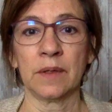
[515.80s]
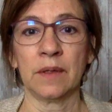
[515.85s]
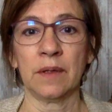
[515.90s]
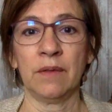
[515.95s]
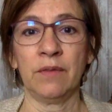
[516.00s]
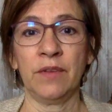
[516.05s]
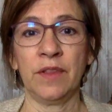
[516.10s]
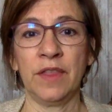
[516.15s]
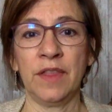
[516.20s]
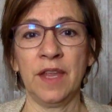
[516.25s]

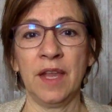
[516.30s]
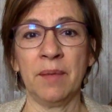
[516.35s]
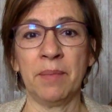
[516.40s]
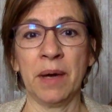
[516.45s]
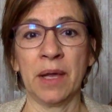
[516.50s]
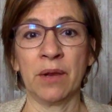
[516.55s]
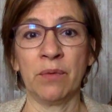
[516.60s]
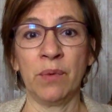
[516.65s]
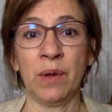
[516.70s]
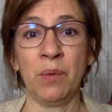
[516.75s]
If you think
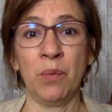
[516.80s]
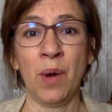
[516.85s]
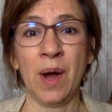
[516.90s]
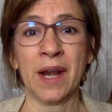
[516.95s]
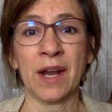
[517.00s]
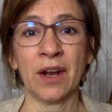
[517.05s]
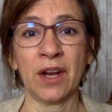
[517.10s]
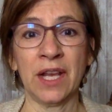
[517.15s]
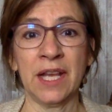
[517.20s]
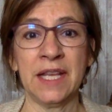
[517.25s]
about it, we
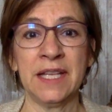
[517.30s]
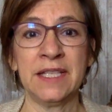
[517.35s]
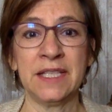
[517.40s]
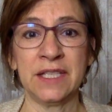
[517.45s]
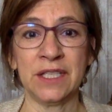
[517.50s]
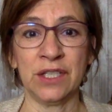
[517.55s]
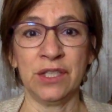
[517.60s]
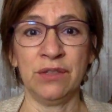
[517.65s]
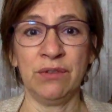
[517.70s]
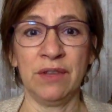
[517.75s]
want our kids
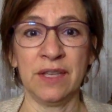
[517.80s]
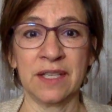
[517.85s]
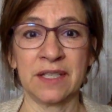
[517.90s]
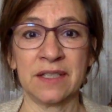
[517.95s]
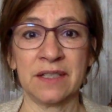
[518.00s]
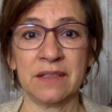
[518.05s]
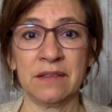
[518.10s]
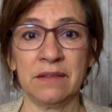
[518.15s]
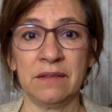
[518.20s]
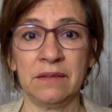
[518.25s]
to do
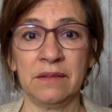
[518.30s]
this.